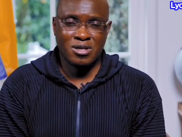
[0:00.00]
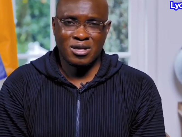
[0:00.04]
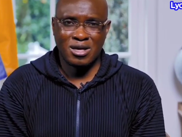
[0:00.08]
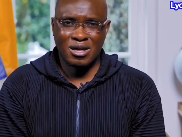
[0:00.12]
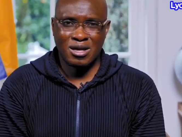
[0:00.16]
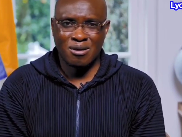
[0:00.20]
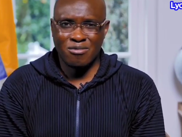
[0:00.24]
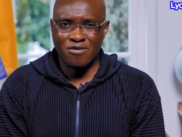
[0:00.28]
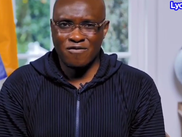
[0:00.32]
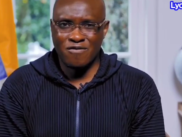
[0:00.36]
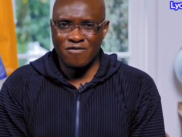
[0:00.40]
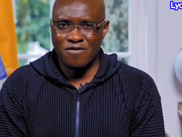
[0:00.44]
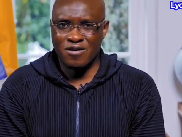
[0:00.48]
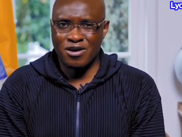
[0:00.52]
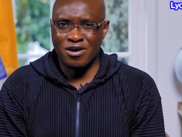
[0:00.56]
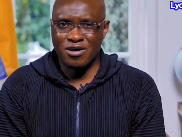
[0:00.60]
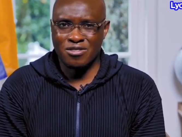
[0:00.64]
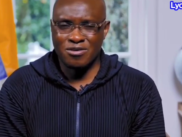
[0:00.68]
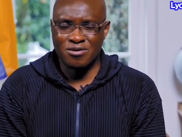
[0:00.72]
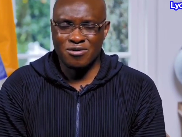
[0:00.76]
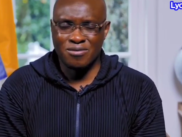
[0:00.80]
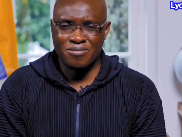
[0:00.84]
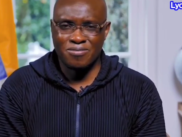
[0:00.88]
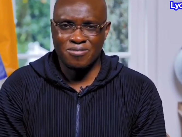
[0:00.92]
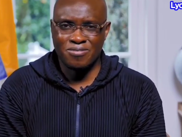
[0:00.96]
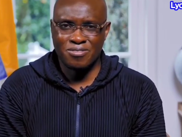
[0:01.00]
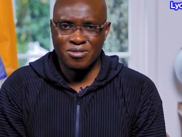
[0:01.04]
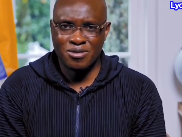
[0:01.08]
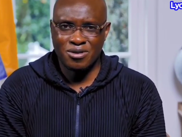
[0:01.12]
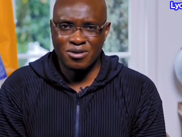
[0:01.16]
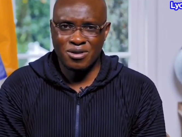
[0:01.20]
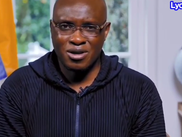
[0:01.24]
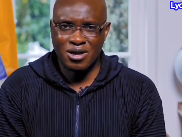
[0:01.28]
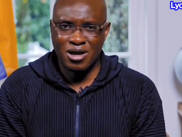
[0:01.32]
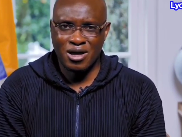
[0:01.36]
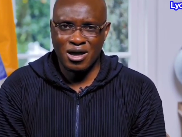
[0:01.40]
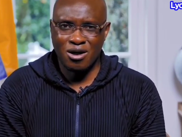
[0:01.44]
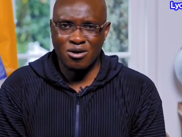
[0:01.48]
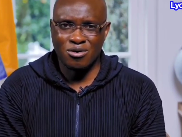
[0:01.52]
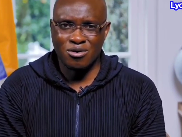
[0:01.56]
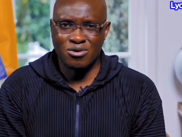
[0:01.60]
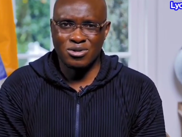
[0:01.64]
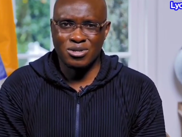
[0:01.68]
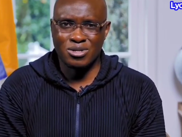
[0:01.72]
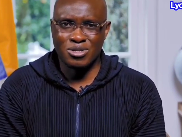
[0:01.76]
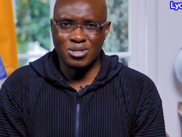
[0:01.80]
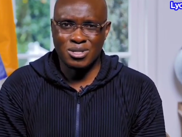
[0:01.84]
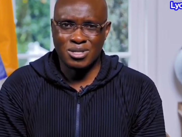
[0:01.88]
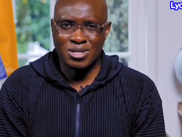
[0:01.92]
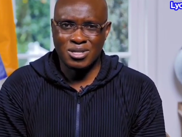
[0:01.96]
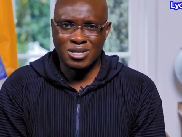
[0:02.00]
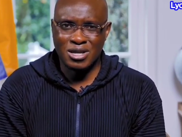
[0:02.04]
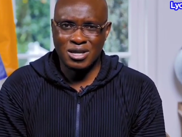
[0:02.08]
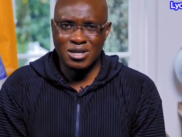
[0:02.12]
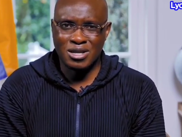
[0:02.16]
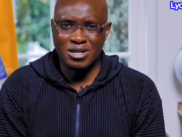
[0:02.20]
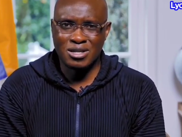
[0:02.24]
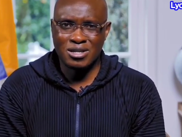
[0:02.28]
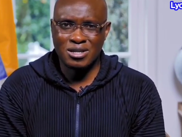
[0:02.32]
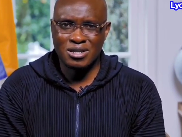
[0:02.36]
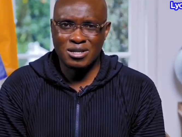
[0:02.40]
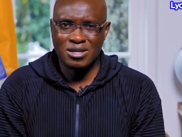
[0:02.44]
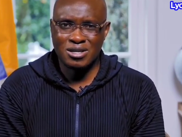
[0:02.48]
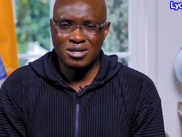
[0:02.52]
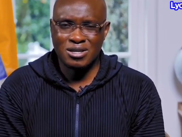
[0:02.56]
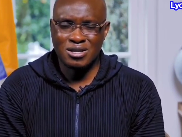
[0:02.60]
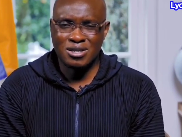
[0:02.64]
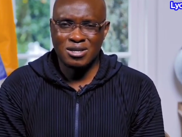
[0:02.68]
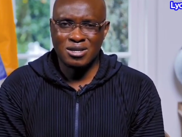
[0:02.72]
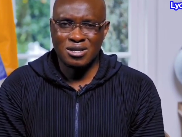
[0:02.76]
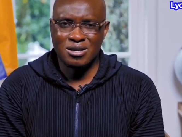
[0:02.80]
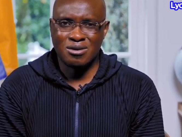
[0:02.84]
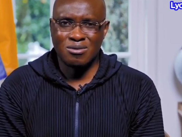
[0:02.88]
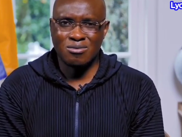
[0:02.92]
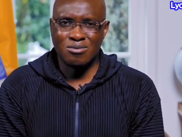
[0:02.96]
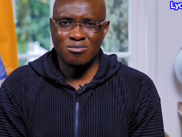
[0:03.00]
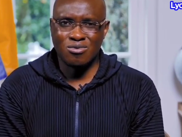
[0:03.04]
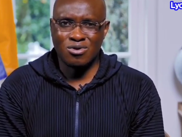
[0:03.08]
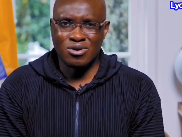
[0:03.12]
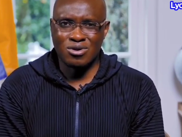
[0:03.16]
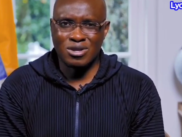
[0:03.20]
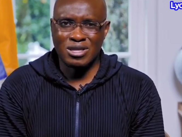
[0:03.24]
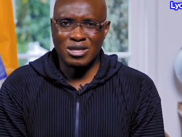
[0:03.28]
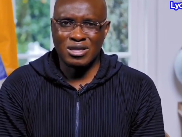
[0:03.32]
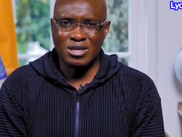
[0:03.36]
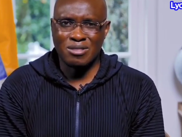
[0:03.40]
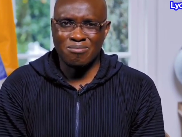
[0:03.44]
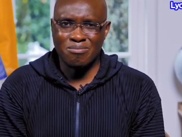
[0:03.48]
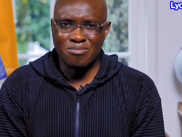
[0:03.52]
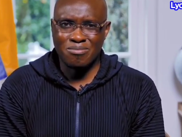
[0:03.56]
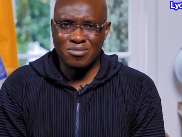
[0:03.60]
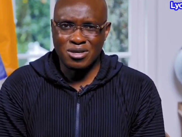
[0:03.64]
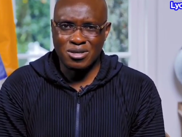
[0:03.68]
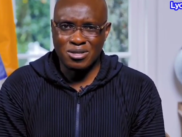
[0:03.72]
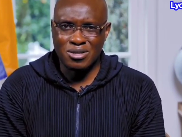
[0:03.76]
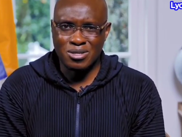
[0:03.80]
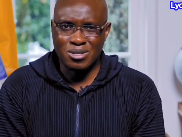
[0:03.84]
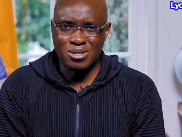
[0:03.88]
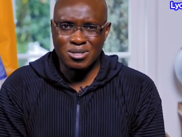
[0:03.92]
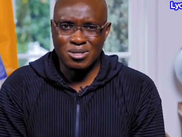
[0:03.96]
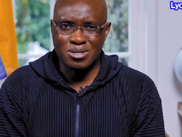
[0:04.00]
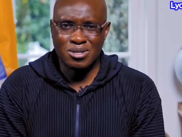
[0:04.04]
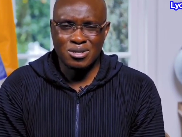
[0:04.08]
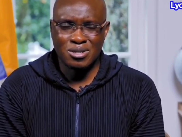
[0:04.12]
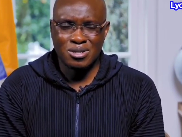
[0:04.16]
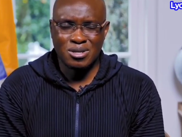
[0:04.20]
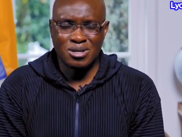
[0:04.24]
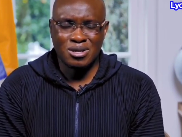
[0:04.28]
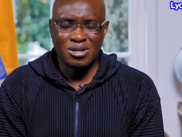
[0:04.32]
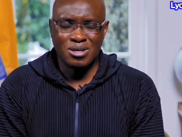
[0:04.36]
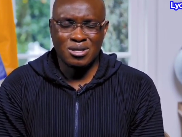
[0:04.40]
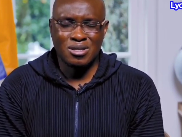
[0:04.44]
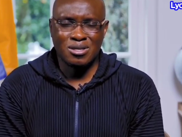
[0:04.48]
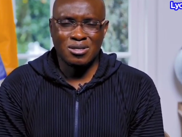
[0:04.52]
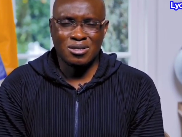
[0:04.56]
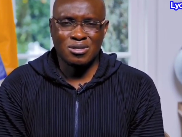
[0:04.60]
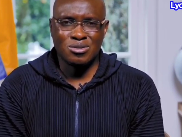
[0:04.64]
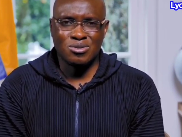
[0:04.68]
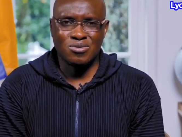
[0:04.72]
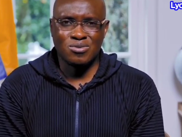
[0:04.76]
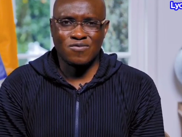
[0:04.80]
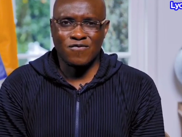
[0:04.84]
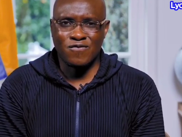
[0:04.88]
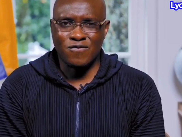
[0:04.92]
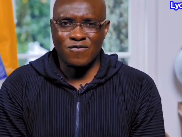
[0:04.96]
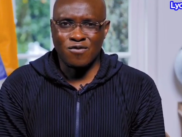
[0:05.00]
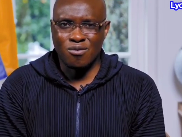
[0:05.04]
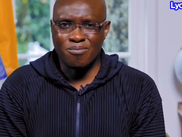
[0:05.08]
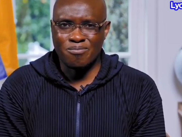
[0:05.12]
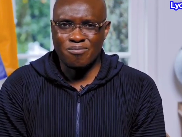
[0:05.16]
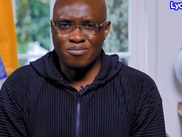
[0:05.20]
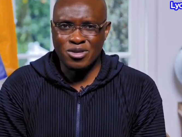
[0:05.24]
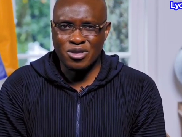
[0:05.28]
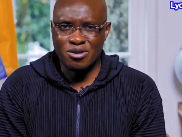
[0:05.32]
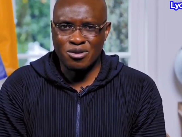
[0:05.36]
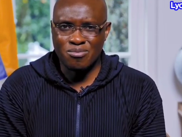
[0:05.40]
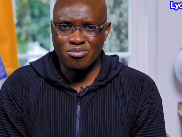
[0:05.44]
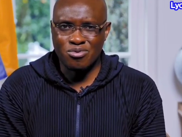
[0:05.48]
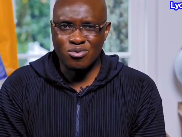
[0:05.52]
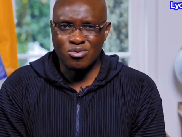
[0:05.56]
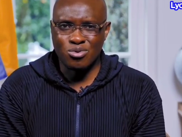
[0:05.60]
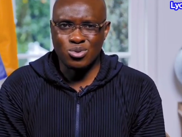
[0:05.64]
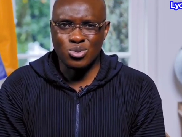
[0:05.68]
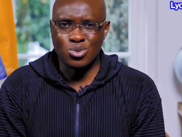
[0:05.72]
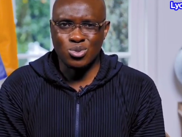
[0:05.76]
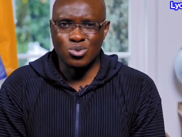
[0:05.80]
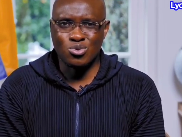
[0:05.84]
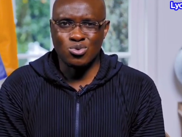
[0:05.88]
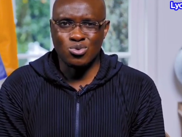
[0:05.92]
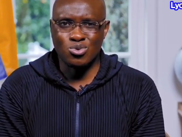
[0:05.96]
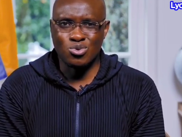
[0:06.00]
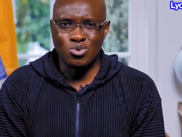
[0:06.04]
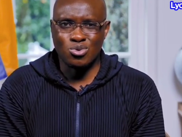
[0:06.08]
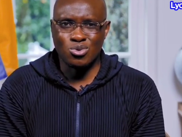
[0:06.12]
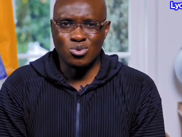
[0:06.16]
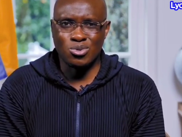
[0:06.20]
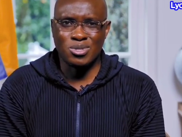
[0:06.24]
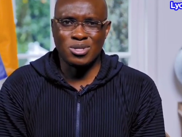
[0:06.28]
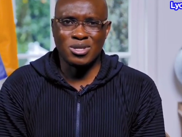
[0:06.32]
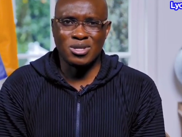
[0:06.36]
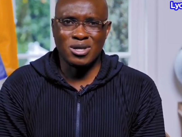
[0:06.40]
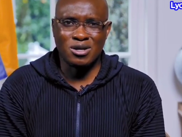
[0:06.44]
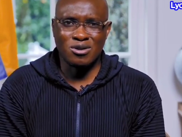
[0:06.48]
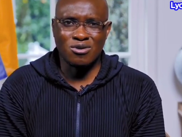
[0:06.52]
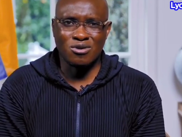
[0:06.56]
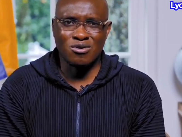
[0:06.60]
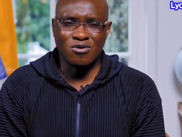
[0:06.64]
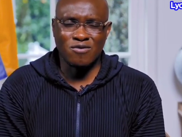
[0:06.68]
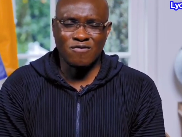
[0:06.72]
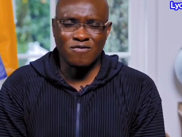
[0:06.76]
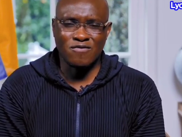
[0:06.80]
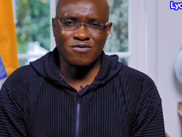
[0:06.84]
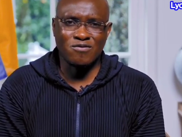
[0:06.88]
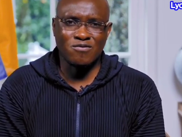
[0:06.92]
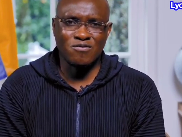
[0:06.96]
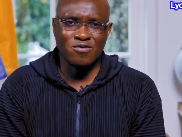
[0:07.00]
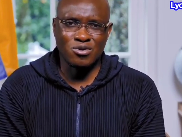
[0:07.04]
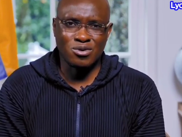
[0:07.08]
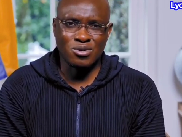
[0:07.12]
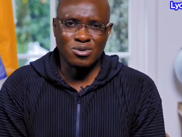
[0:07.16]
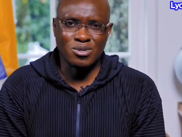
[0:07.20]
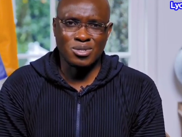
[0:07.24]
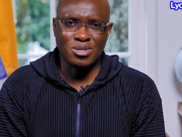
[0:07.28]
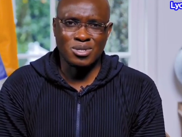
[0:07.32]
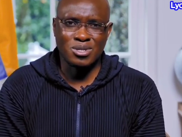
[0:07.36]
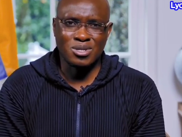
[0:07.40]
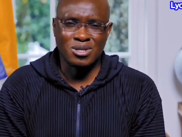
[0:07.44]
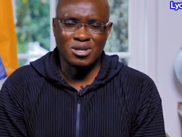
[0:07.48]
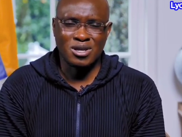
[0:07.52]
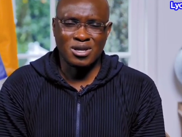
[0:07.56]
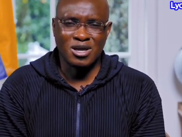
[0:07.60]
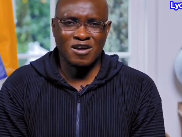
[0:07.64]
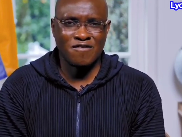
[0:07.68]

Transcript: I'm a father. I understand what it means for people to lose their loved ones.